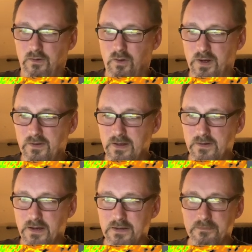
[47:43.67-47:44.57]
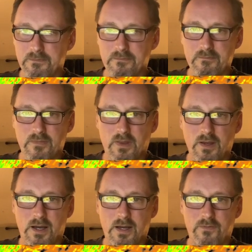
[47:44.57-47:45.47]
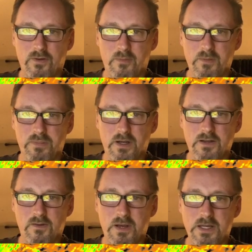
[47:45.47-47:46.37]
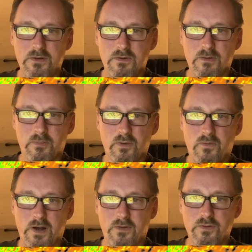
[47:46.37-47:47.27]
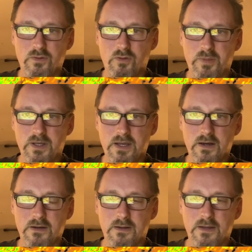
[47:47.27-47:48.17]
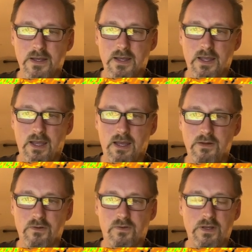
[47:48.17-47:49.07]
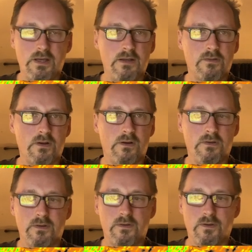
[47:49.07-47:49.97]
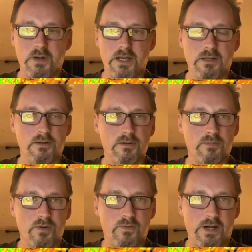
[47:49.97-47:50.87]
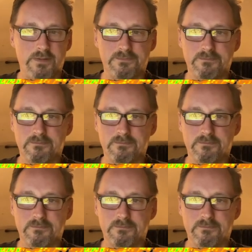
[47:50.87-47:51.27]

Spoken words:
So once that's done, from your plugins menu, the Profile tool will be here, and you'll see it's called Terrain Profile.